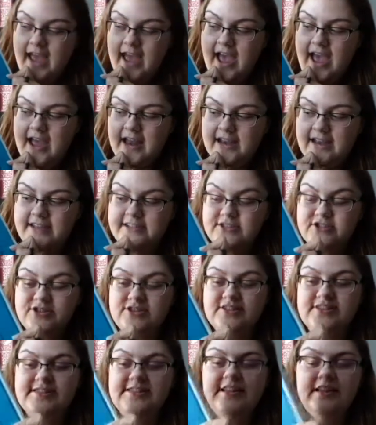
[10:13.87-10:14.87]
And it's
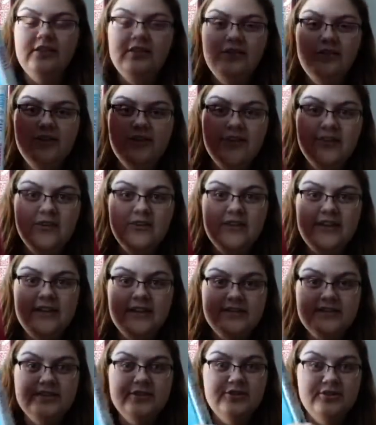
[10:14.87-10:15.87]
just literally,
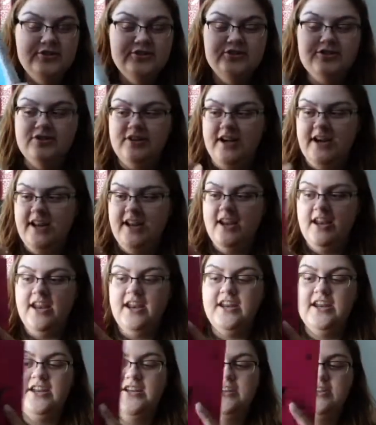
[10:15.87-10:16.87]
it's illustrated
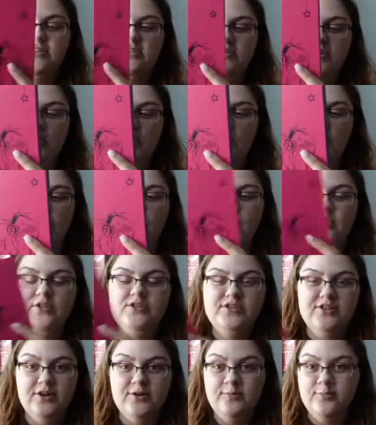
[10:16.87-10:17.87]
and it is so,
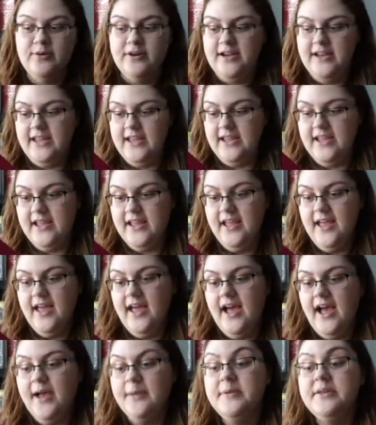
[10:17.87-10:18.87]
so pretty.
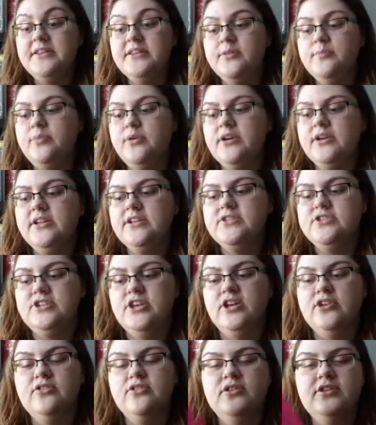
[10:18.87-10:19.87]
I mean, the book in
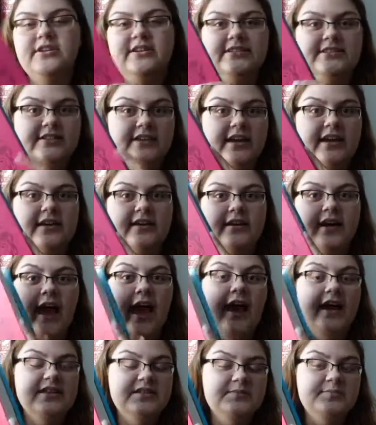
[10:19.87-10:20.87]
general is like,
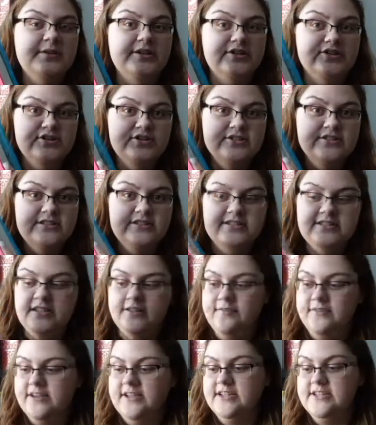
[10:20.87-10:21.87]
has pictures and
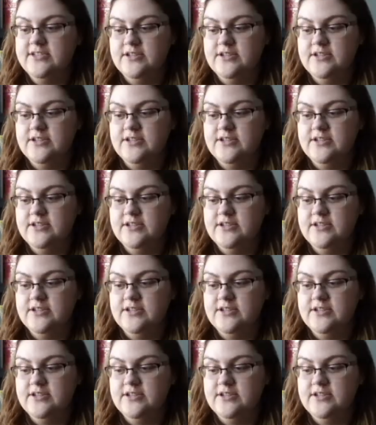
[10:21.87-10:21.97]
stuff in it.